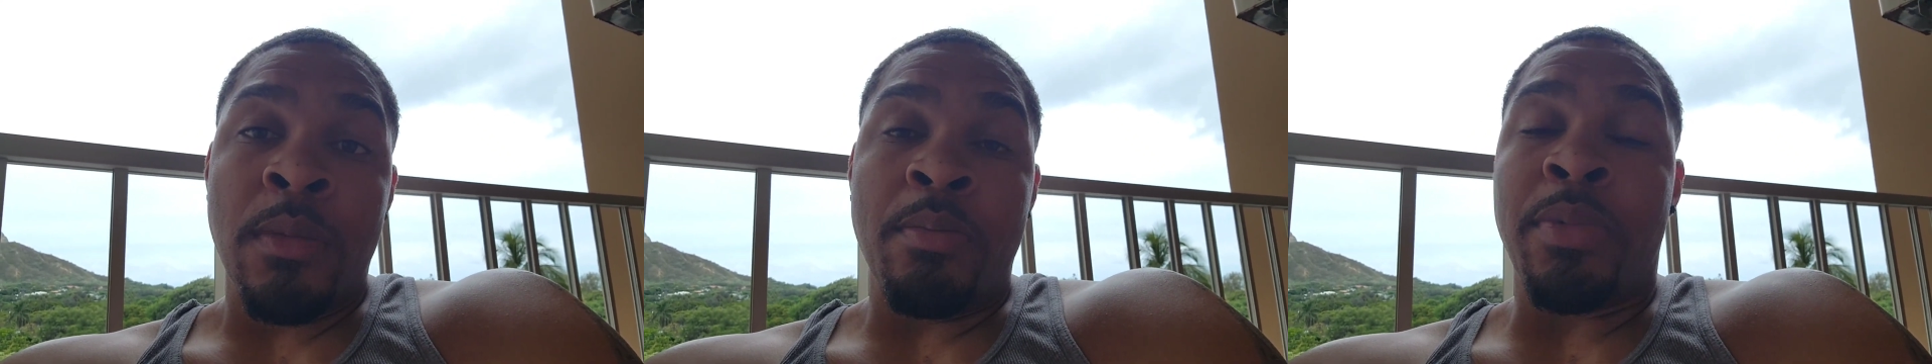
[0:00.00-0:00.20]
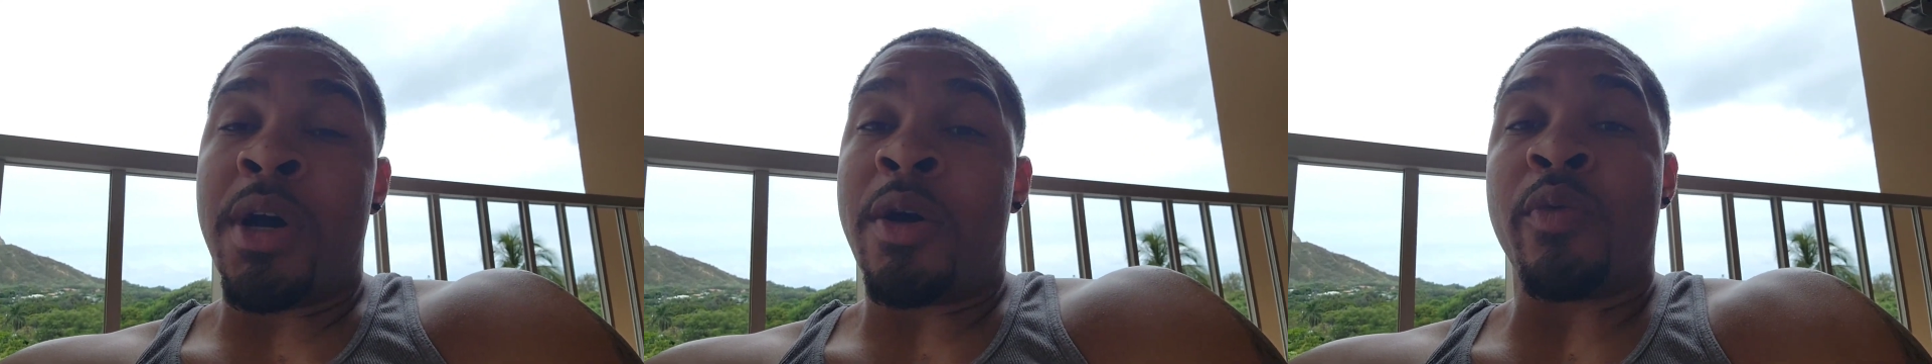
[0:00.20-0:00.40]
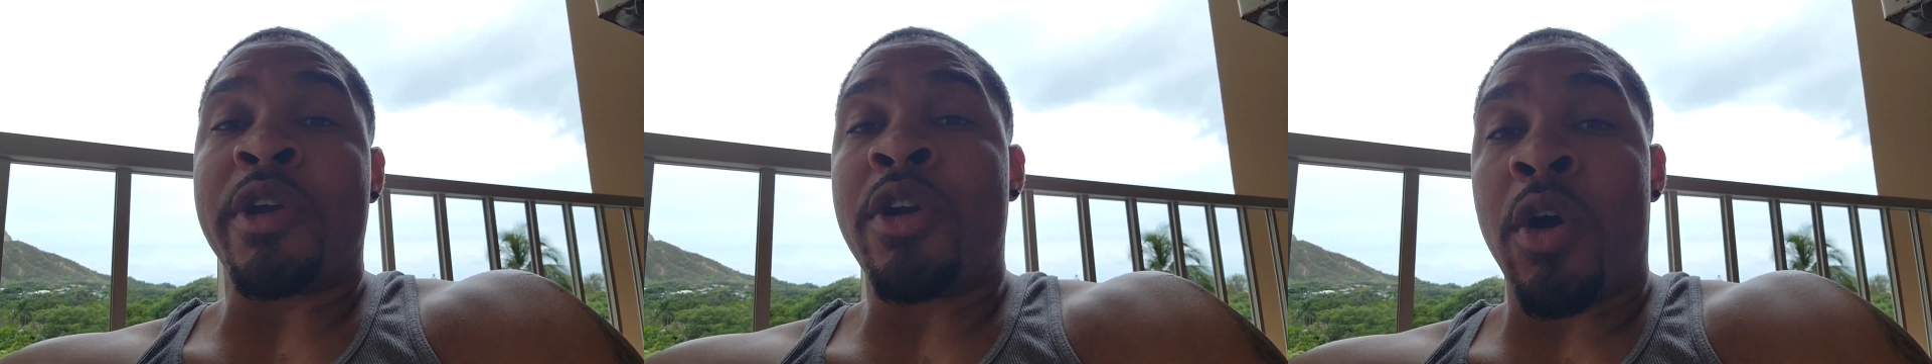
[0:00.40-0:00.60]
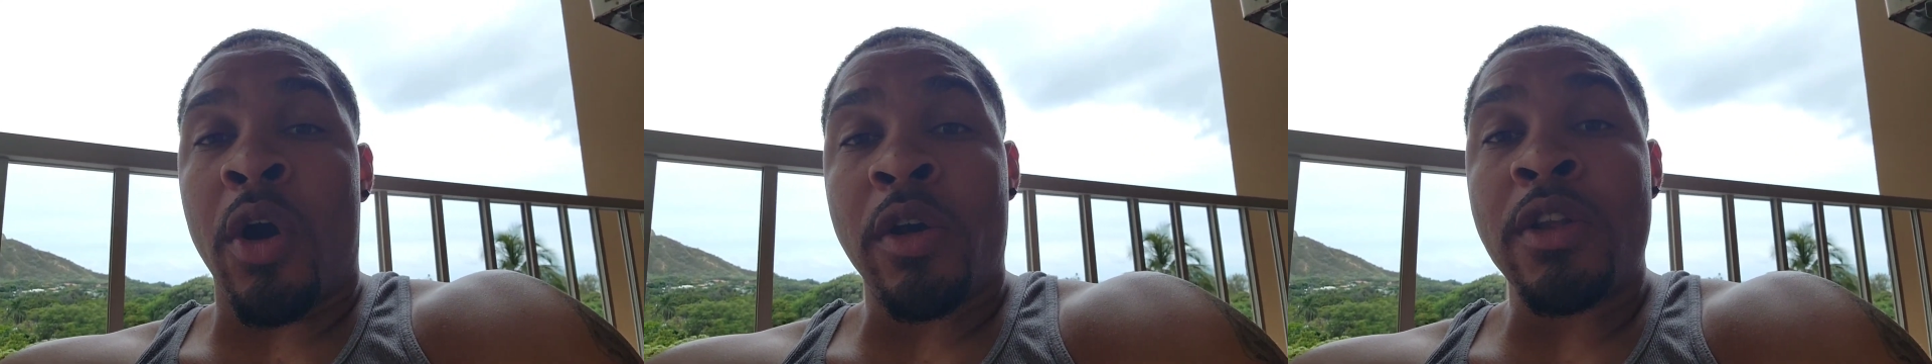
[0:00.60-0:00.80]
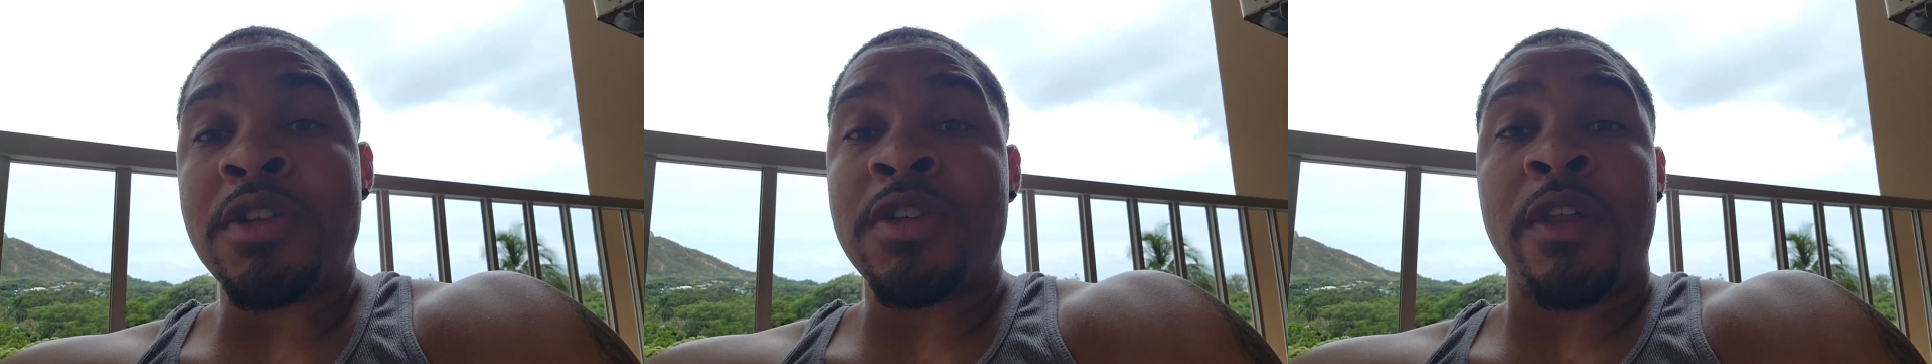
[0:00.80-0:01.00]
But
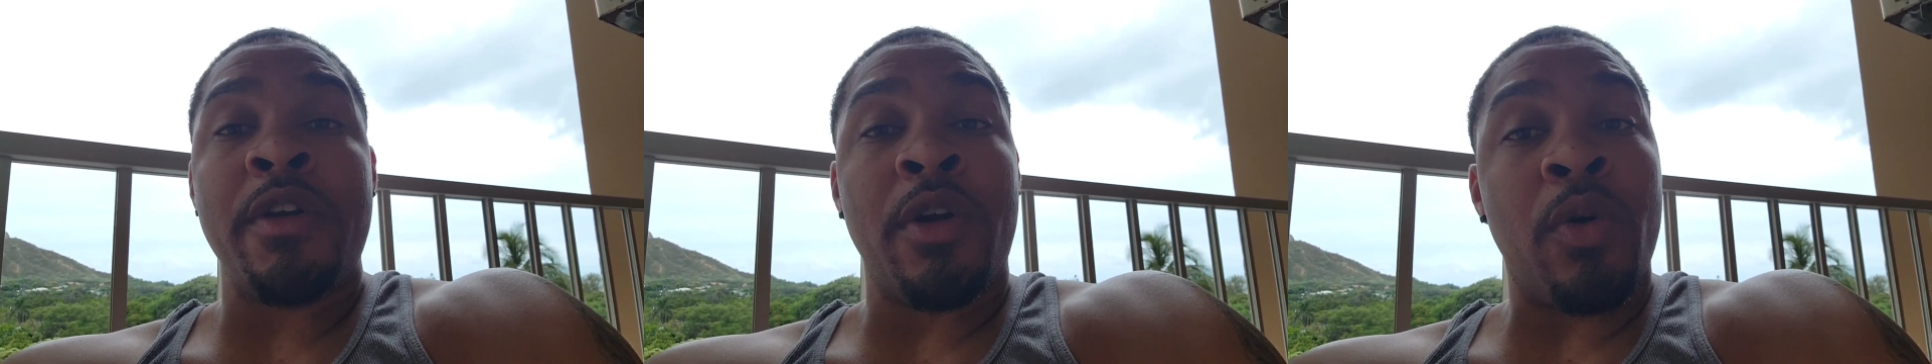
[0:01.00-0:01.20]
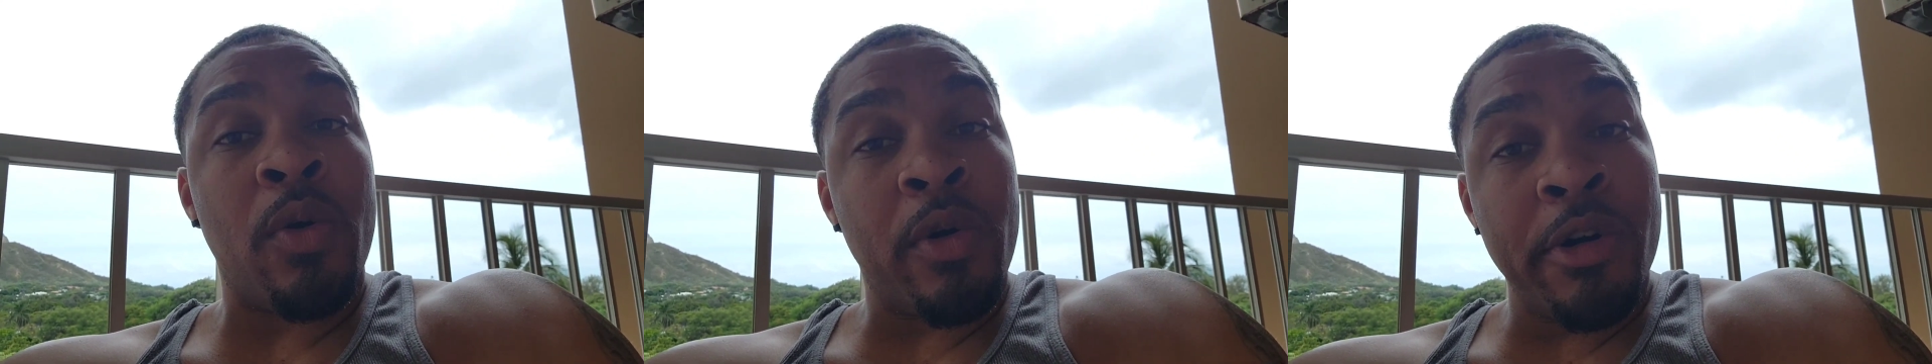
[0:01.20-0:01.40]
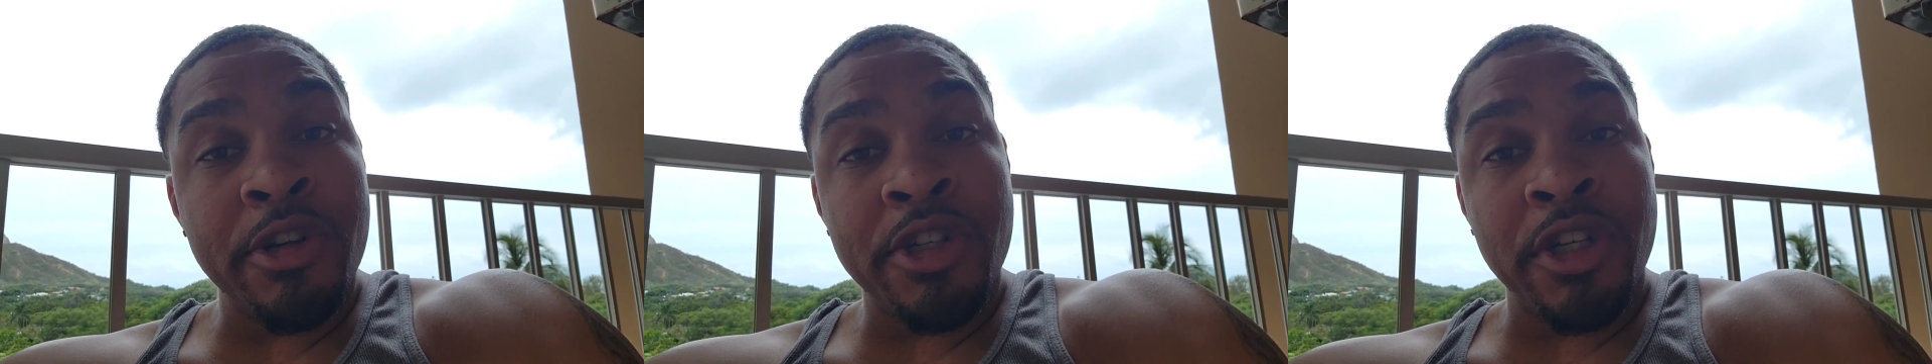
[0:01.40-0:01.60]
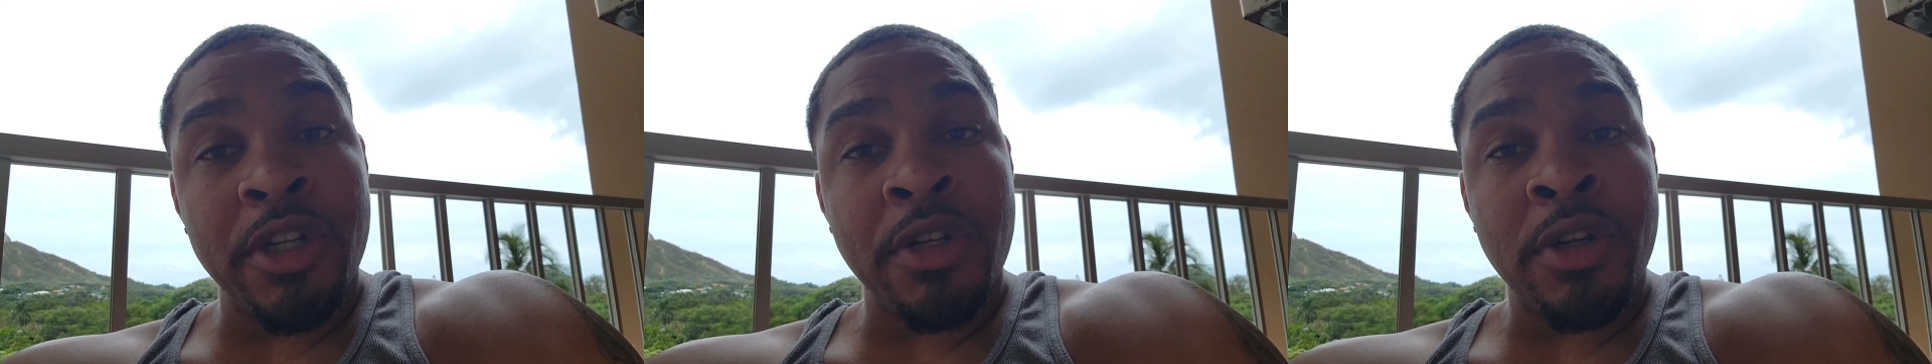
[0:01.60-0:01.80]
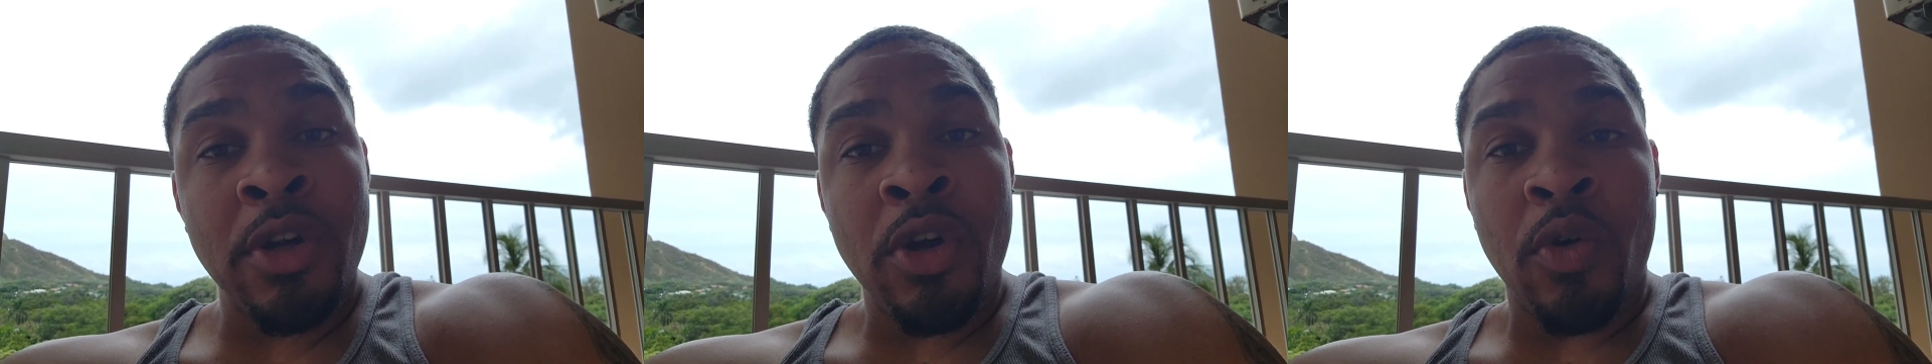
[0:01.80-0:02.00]
regardless of their origin,